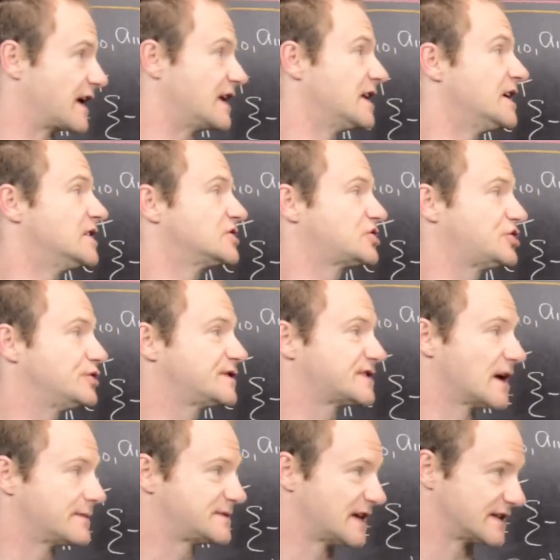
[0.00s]
that two
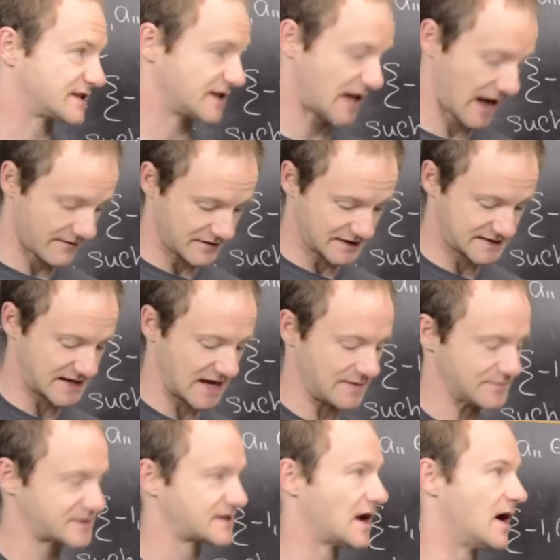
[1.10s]
subsets could have the
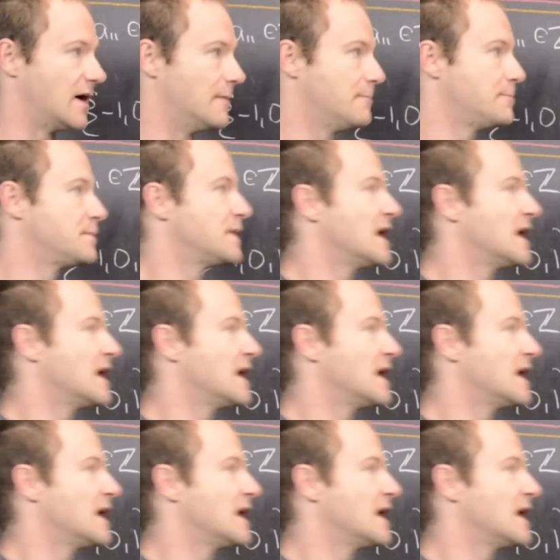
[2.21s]
same sum.